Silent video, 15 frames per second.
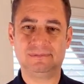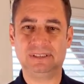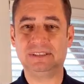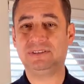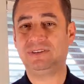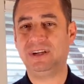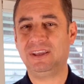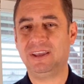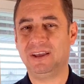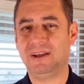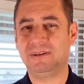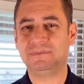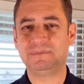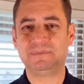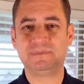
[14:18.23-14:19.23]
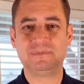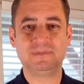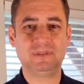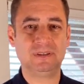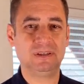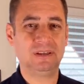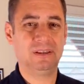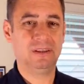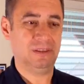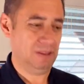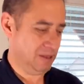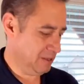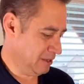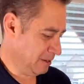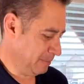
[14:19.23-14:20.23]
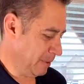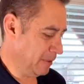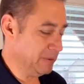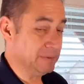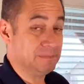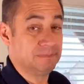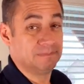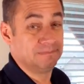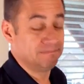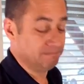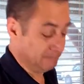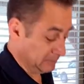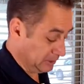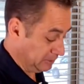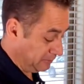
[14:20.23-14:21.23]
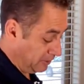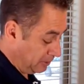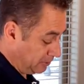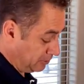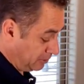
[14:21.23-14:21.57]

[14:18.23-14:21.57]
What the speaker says: It's tricky, huh? Thinking about it, it's very